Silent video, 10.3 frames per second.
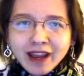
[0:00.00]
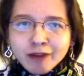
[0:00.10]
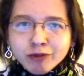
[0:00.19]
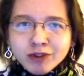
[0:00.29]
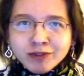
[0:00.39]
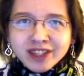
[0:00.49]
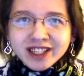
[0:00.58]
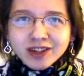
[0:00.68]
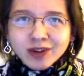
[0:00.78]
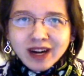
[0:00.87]
every
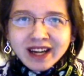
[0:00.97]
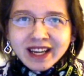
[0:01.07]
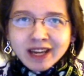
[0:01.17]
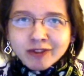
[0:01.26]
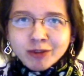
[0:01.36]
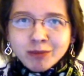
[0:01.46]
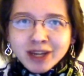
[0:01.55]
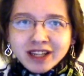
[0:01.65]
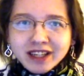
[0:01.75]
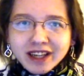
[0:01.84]
video I haven't
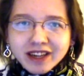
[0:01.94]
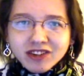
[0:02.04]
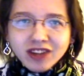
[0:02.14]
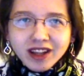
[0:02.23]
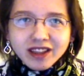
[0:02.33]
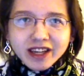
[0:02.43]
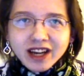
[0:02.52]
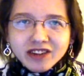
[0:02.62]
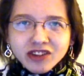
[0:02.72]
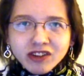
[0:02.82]
made yet. The
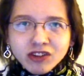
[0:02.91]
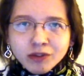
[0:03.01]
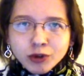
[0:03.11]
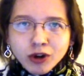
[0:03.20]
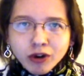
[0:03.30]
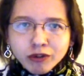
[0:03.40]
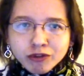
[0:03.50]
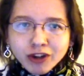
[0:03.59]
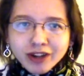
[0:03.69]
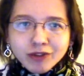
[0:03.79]
contents of your hard
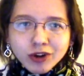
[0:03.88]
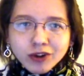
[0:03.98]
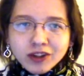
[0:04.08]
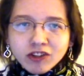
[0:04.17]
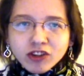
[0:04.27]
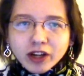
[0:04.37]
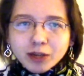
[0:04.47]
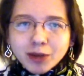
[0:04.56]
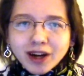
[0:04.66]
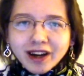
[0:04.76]
drive are
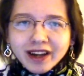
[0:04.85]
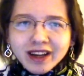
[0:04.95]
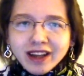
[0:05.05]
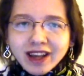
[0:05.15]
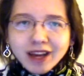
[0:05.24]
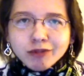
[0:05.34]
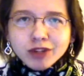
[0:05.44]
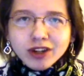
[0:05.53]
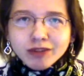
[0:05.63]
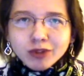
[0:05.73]
inside pi, every
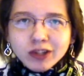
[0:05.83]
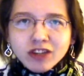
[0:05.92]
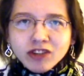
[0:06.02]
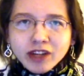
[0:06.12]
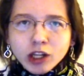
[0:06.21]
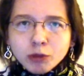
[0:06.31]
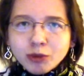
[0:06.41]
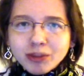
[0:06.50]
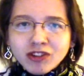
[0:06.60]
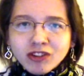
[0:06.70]
unreleased
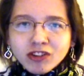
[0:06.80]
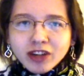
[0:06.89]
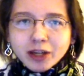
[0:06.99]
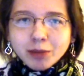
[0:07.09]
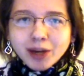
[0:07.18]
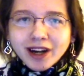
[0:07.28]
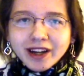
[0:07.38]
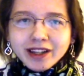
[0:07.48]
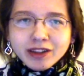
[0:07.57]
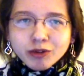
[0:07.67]
album is inside
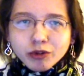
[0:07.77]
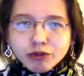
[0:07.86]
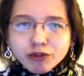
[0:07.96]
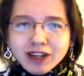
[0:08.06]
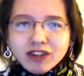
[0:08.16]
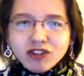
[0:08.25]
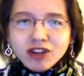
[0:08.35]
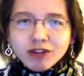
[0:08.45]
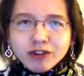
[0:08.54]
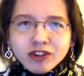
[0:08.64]
pi, there are trade
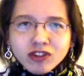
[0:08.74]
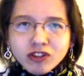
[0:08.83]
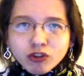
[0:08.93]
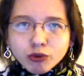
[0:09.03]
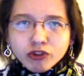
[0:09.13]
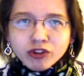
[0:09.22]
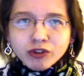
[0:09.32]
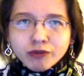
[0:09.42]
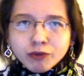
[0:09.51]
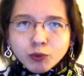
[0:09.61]
secrets, the source
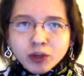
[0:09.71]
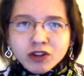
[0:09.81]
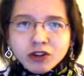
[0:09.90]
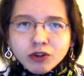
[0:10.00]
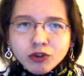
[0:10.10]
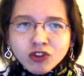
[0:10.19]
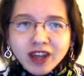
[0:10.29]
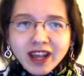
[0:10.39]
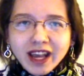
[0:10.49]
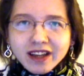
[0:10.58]
code for Windows,
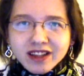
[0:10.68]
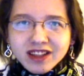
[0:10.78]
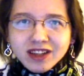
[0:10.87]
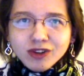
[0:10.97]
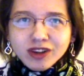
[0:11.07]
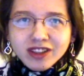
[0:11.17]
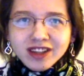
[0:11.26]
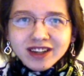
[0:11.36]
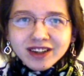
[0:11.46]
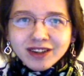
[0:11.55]
anything you can
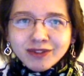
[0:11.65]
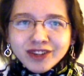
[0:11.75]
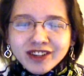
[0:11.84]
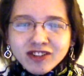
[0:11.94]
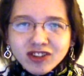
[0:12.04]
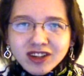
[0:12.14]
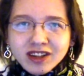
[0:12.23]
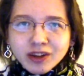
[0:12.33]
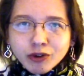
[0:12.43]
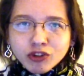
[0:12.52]
think of, it's in
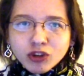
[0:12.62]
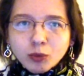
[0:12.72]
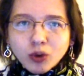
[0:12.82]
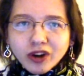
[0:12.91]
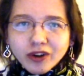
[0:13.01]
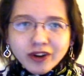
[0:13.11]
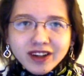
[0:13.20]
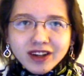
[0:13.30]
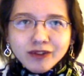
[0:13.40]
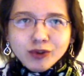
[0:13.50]
there somewhere.
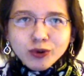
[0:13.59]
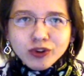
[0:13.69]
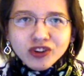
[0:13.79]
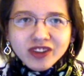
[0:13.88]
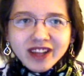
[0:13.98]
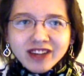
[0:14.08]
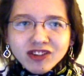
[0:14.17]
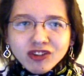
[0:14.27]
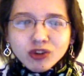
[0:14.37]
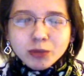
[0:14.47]
Of course, that's
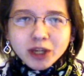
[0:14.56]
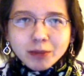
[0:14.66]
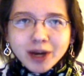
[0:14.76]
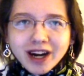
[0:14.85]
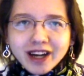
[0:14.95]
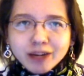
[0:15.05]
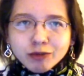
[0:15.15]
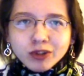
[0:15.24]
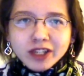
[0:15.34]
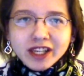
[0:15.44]
assuming pi
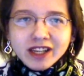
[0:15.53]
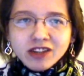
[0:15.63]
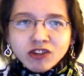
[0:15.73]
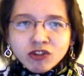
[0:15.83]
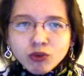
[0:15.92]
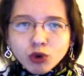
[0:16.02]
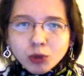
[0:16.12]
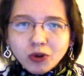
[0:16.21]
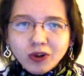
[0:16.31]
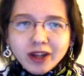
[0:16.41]
really is
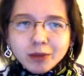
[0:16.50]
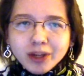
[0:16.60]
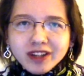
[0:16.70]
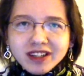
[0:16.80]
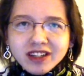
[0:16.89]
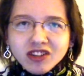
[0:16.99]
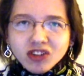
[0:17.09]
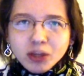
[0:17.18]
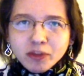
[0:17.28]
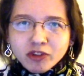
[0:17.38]
normal, but it
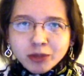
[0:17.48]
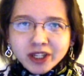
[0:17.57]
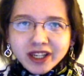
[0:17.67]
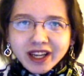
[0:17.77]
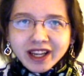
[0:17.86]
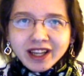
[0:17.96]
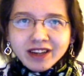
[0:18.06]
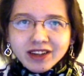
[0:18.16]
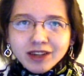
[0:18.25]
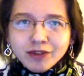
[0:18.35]
seems to be,
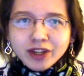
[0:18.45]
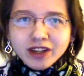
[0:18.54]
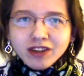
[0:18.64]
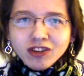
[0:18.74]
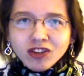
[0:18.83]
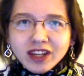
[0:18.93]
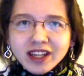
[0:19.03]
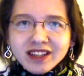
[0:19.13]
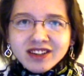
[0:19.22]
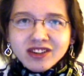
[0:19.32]
and if it is,
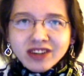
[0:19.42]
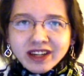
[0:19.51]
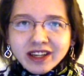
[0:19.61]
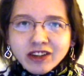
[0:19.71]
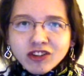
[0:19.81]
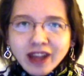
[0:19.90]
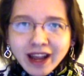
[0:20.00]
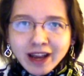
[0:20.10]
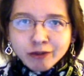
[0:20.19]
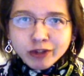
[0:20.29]
it contains
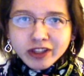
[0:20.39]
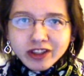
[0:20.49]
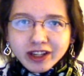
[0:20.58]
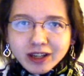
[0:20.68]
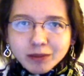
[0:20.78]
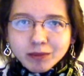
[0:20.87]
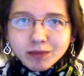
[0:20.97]
everything.